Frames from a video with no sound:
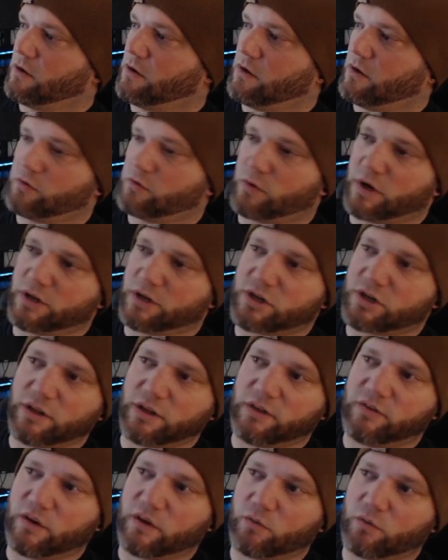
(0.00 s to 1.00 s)
We're gonna turn
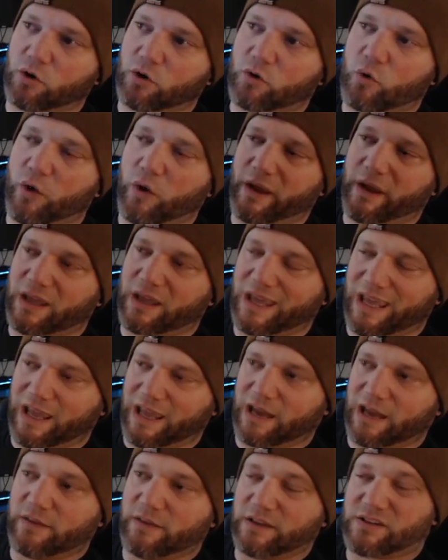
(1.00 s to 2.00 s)
this in real quick,
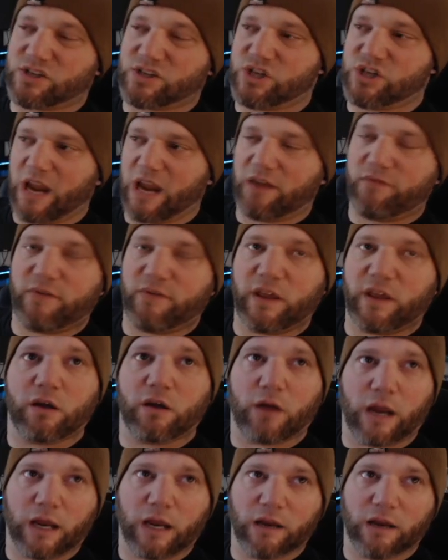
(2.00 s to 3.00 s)
and this Jade
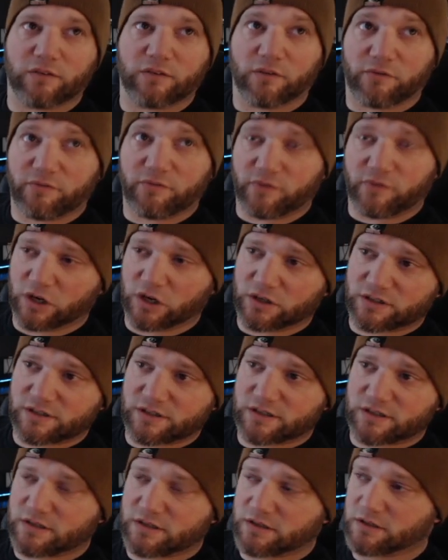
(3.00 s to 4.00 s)
figurine is the
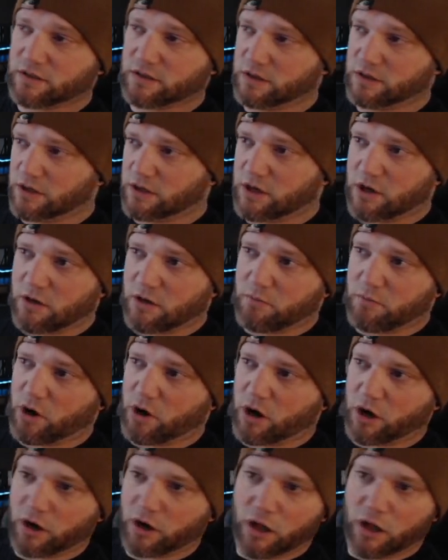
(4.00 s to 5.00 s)
first
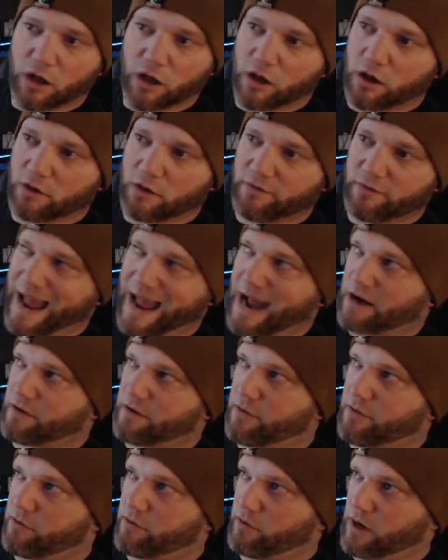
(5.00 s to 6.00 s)
part of Act
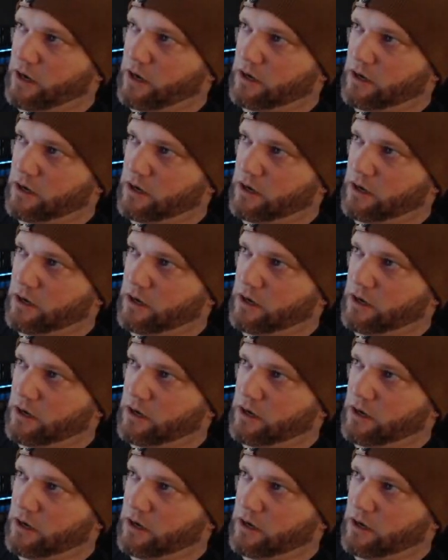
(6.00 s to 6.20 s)
3.